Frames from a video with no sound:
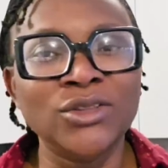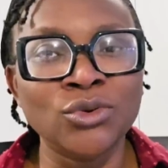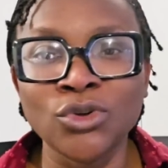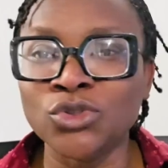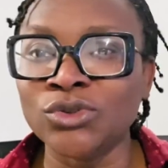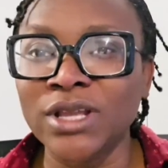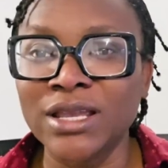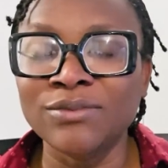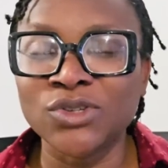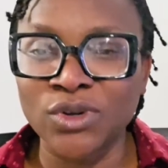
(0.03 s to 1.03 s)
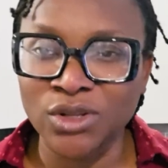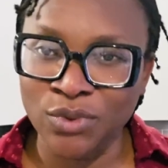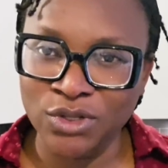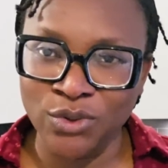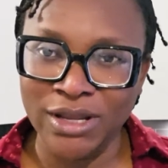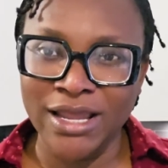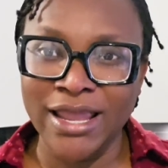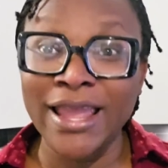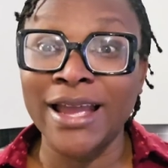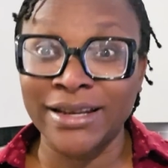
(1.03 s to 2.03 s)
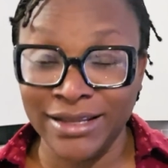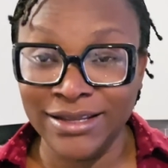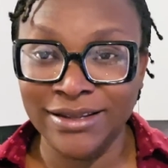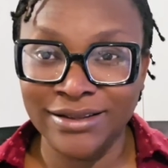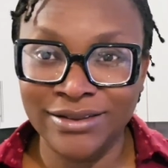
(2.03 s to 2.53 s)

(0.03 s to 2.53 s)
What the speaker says: told us to take him straight away to A&E.